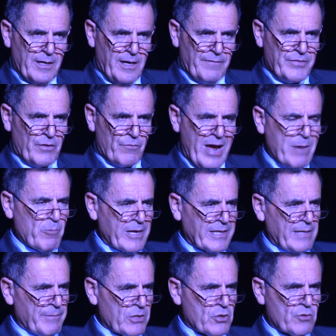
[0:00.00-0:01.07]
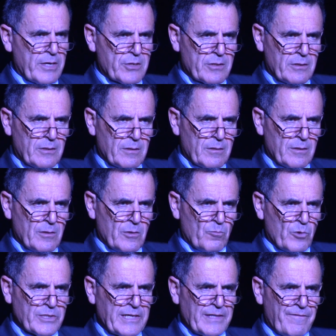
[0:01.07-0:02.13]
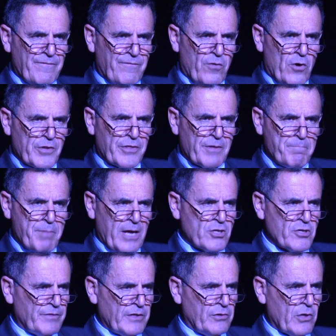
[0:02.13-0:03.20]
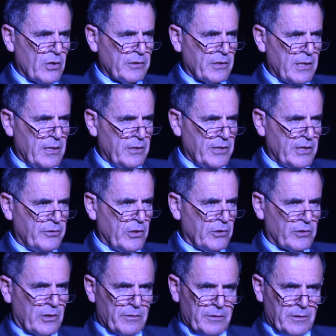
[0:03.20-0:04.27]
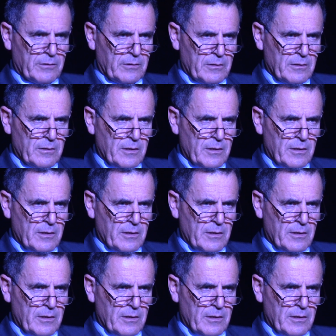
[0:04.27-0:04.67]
of the right-wing demonstration was on the 4th page of Yediot Ahronot,